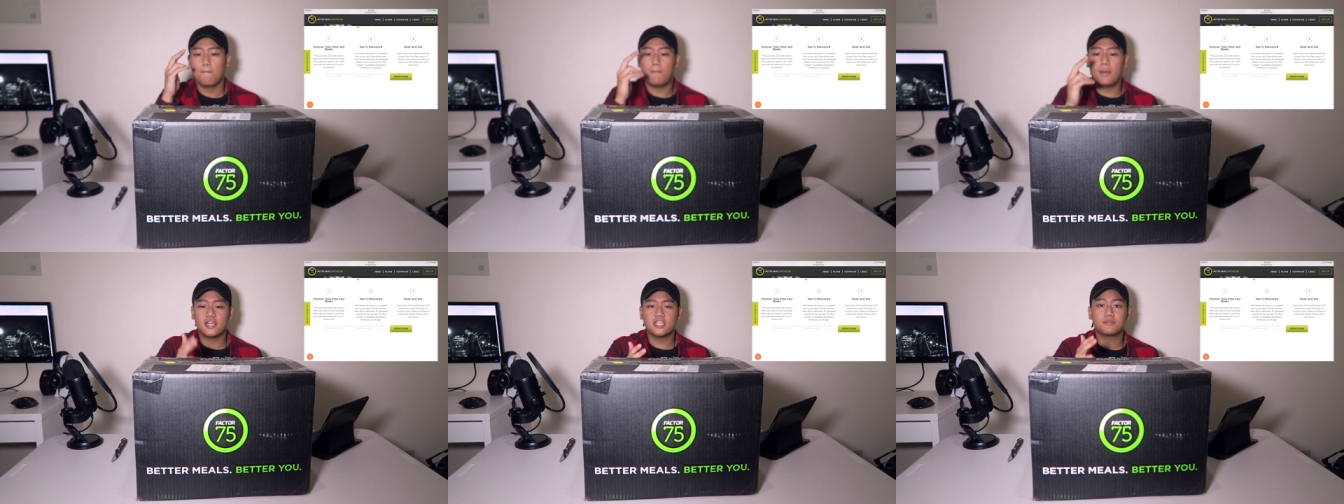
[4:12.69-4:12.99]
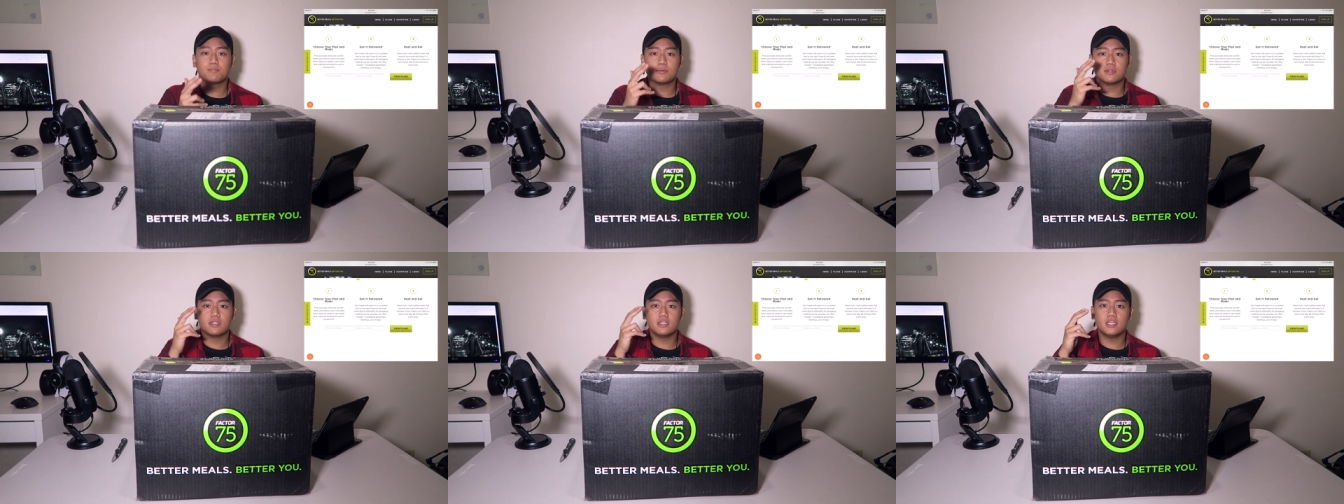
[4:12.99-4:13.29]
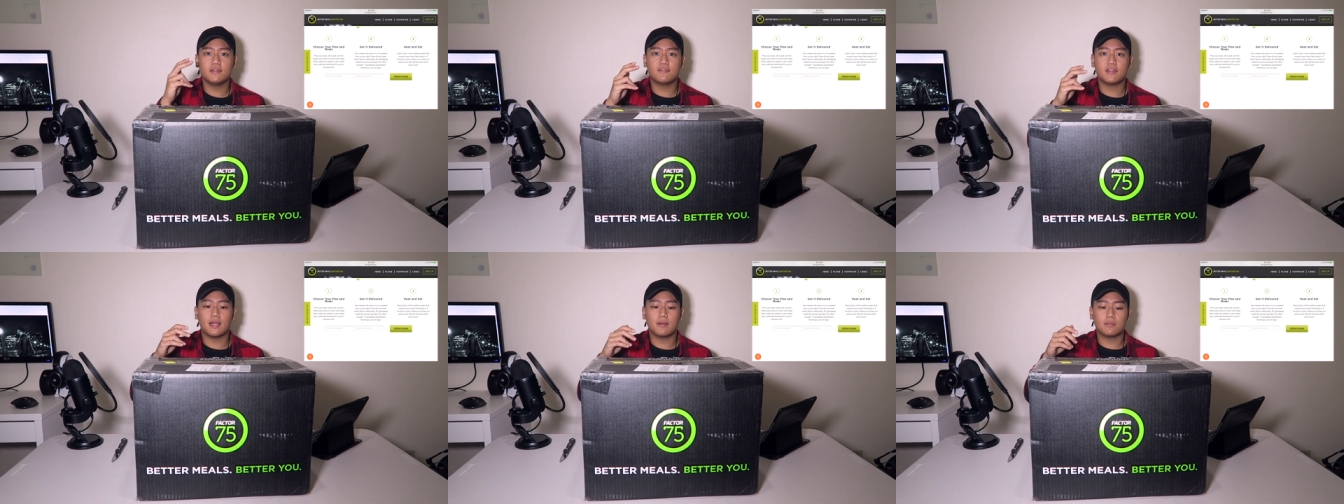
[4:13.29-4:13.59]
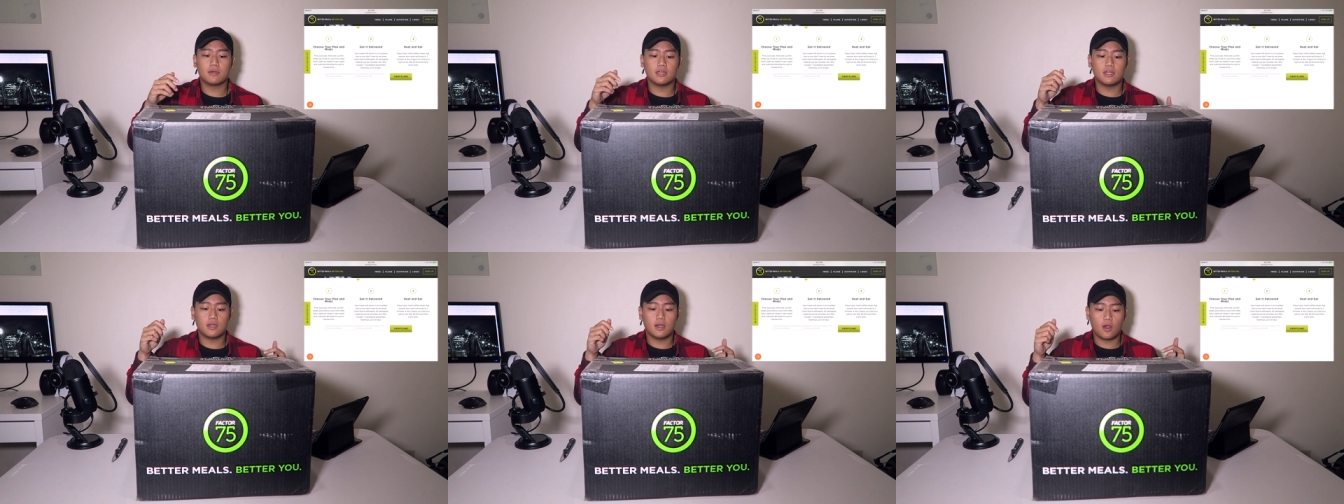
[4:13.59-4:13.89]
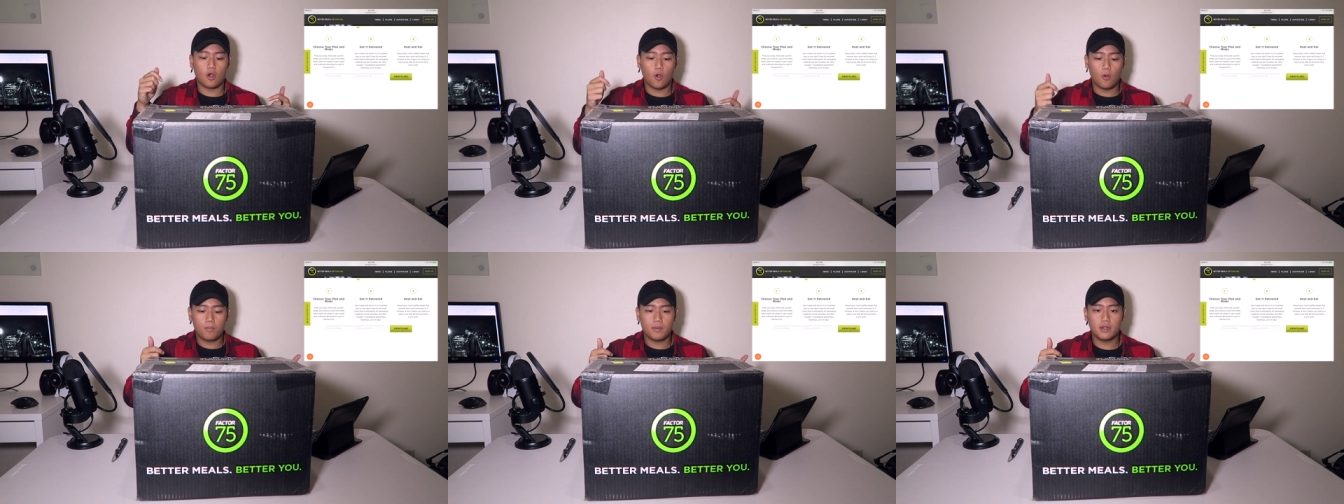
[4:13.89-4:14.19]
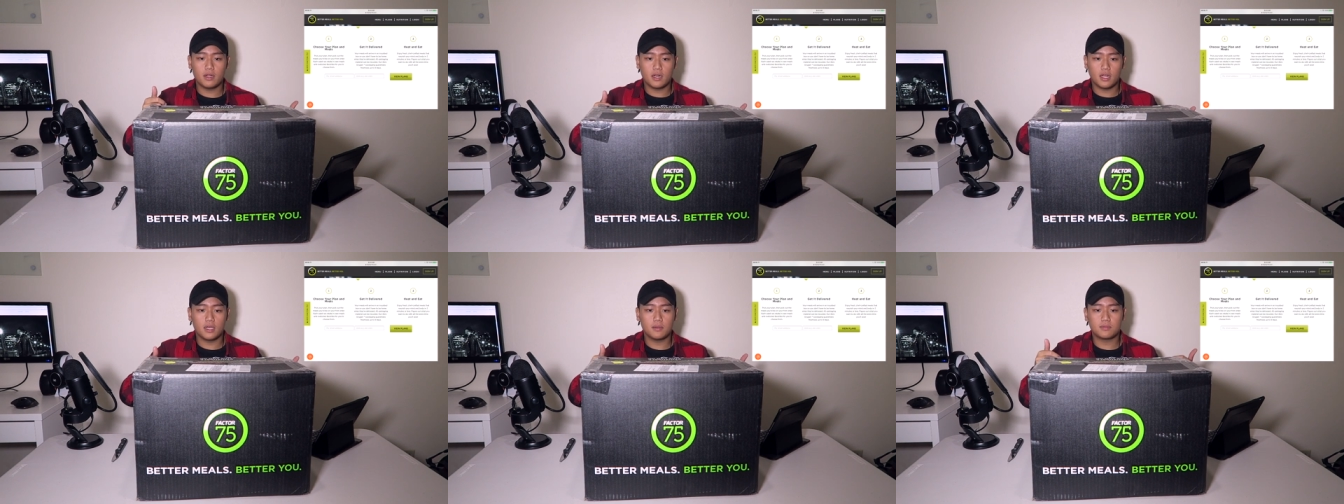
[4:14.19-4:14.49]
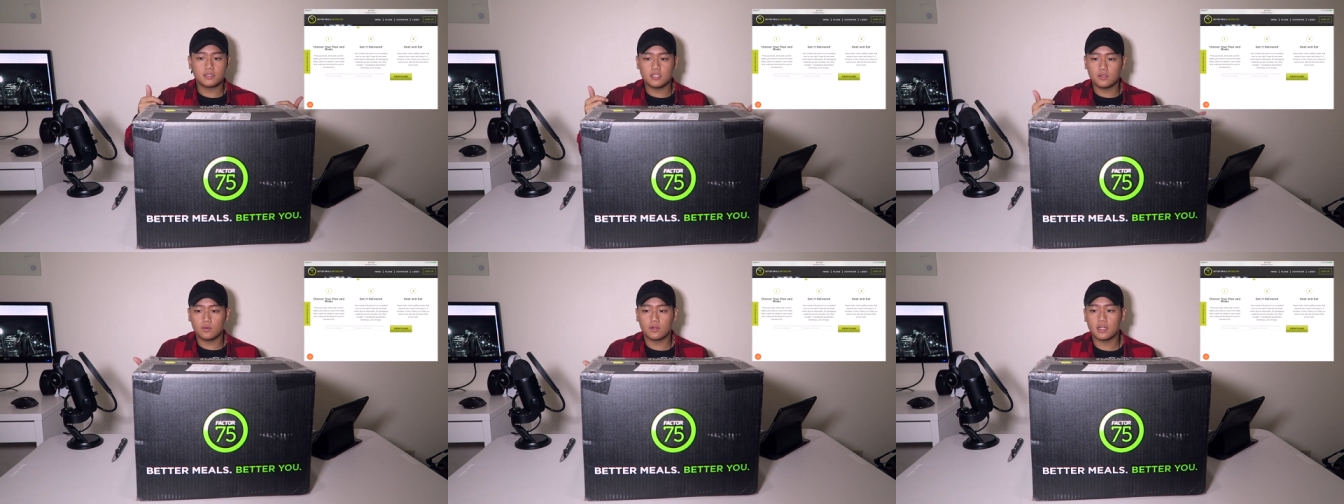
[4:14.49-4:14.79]
Best believe that I'm gonna open it
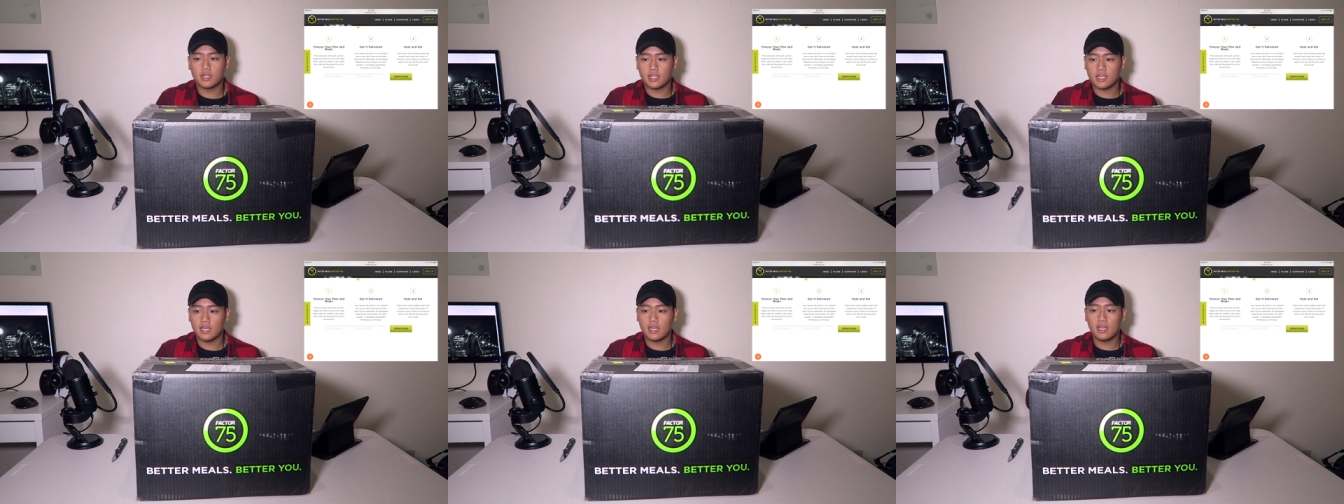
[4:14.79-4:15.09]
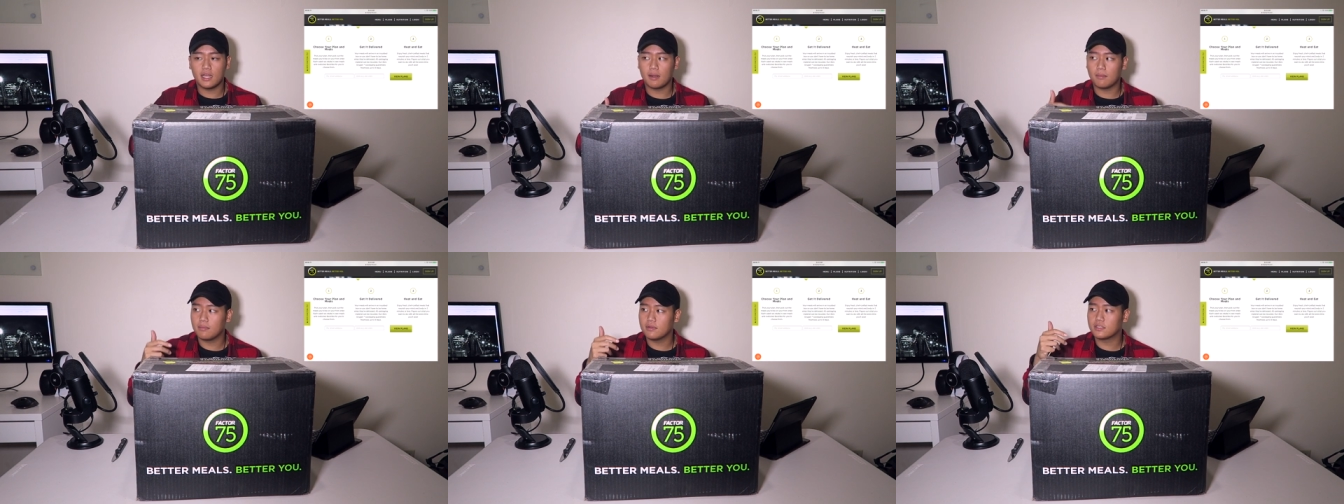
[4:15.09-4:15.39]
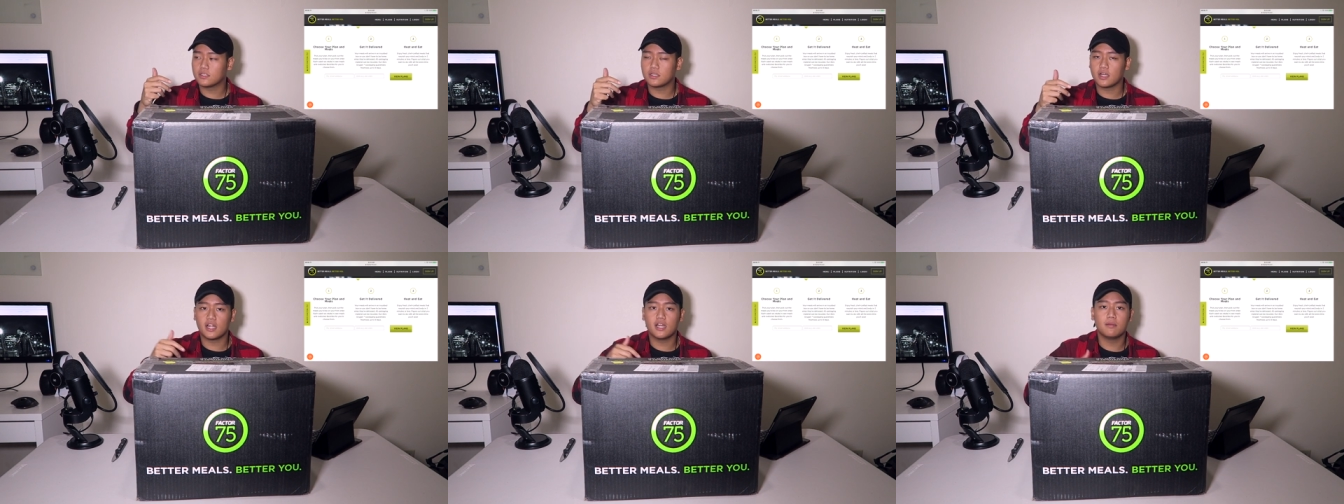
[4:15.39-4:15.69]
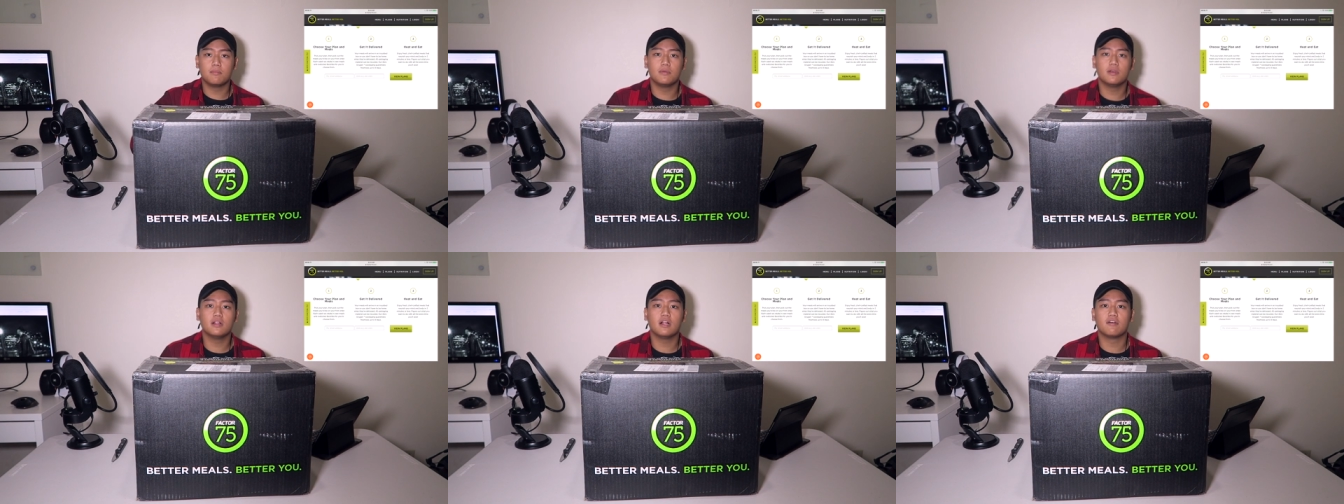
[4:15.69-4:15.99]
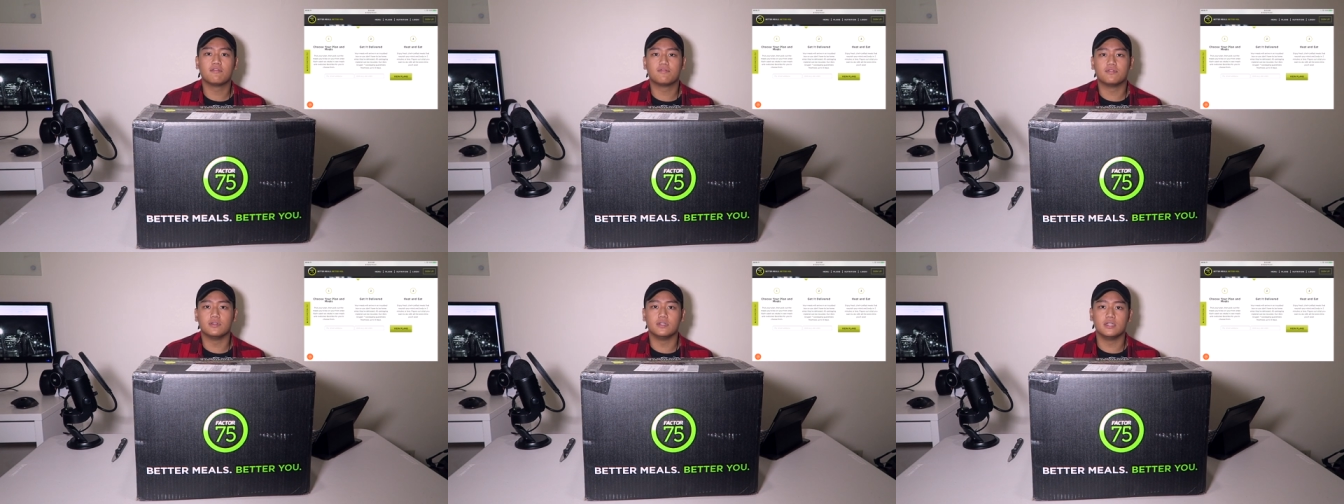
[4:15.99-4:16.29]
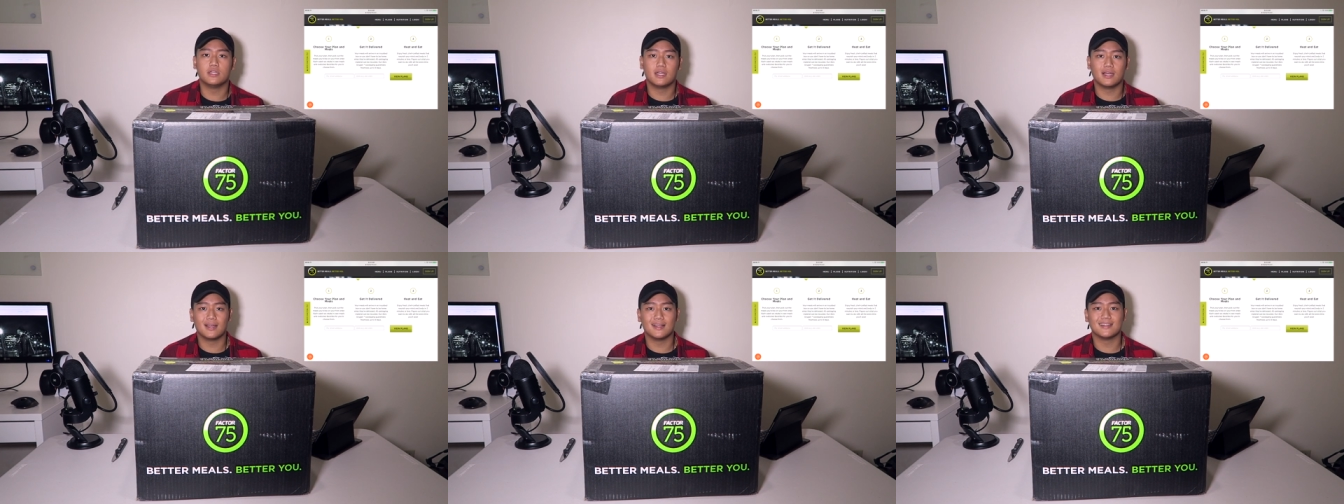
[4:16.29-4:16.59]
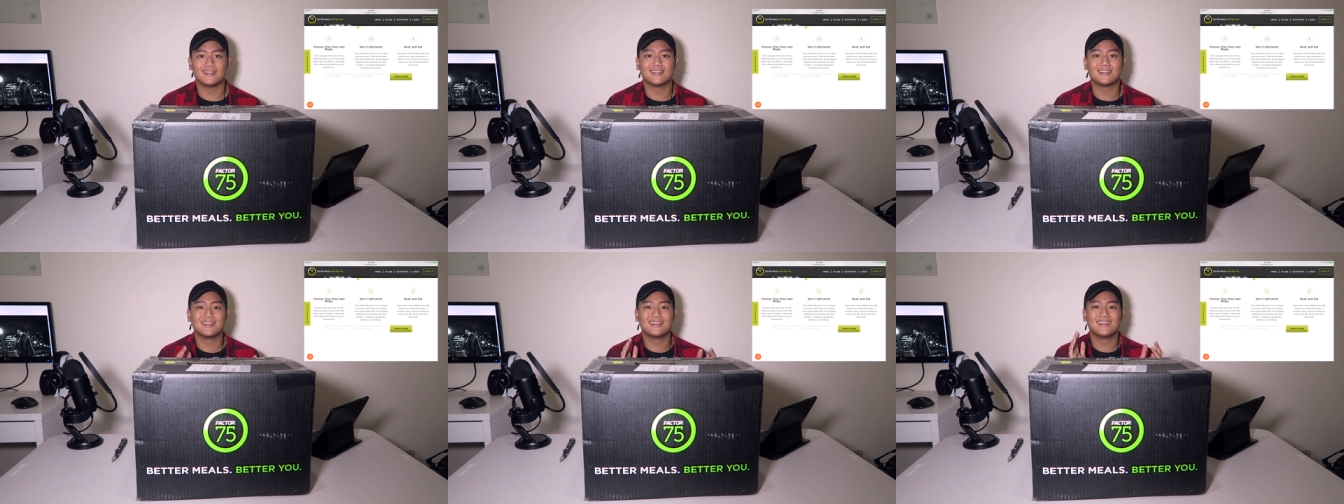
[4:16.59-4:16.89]
up, see what I get, and I'm gonna try a meal out for you guys.